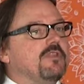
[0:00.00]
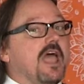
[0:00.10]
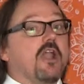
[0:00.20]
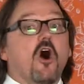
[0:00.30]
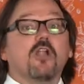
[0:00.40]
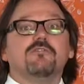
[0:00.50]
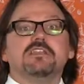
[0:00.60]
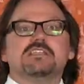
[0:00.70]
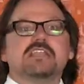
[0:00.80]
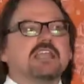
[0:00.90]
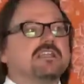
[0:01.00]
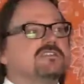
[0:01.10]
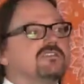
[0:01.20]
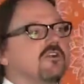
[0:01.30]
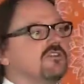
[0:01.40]
And all of these
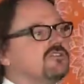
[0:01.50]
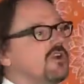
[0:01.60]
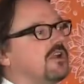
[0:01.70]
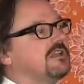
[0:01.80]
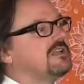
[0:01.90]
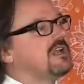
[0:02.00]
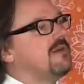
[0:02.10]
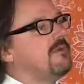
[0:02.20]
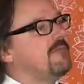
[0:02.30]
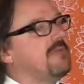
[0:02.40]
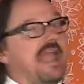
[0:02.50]
things are starting to come up,